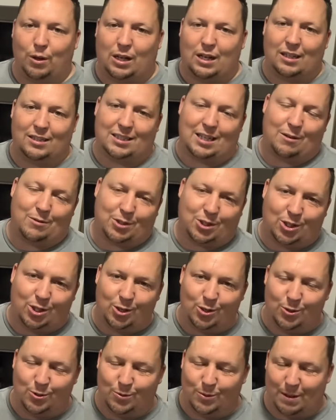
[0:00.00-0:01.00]
because I was
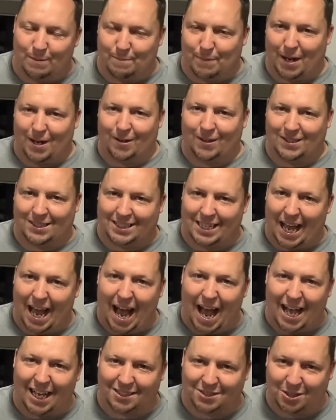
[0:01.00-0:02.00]
too embarrassed to
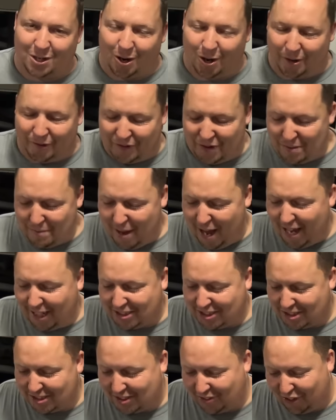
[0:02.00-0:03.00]
ask RV
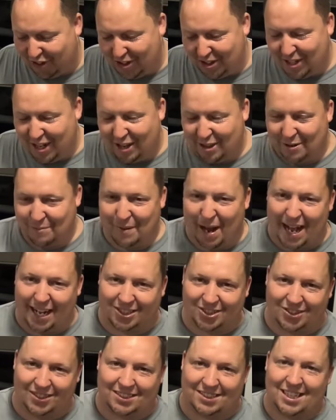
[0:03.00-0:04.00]
Mattress for another
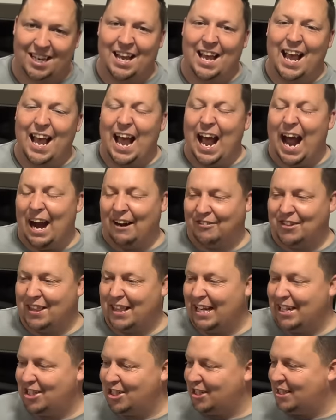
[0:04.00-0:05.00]
mattress after
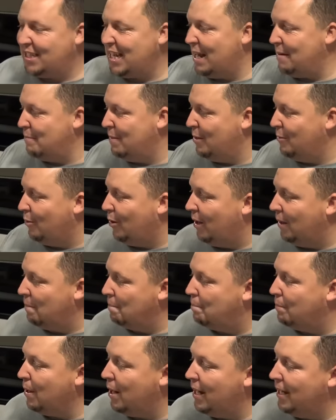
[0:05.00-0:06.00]
they just sent me
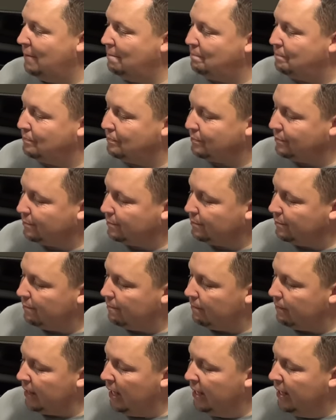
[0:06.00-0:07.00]
one. But
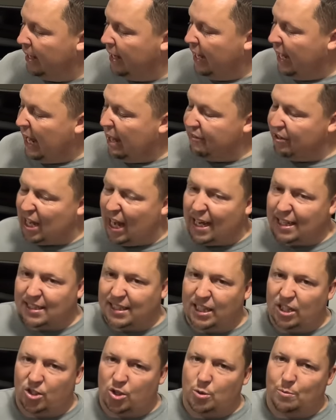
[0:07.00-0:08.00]
if you guys
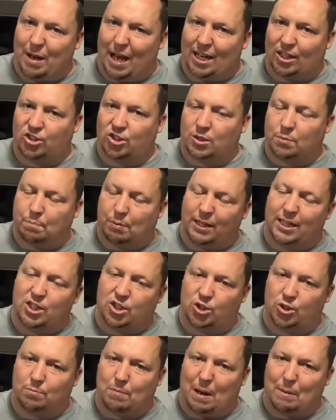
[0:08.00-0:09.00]
need a new mattress,
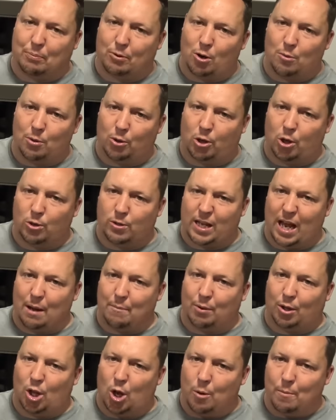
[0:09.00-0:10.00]
please use my promo code
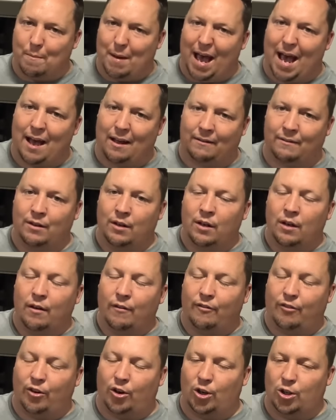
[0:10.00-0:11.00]
down below, Matt,
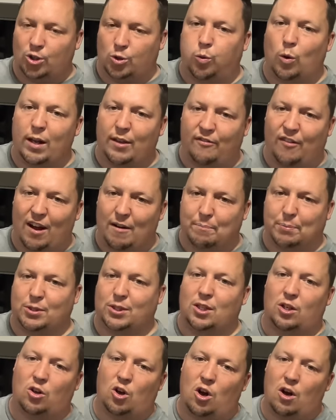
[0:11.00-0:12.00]
for
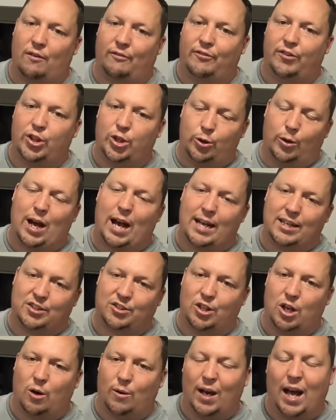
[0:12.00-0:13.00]
25% off. You
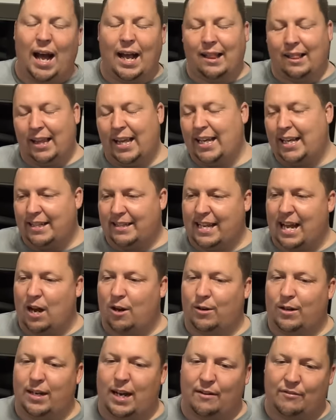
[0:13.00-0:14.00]
guys know it. I link it
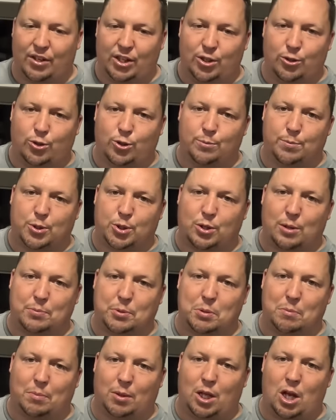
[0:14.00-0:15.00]
down in every YouTube
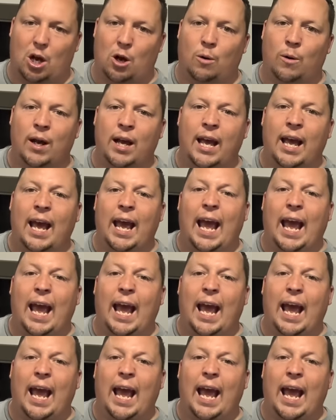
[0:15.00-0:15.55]
description below.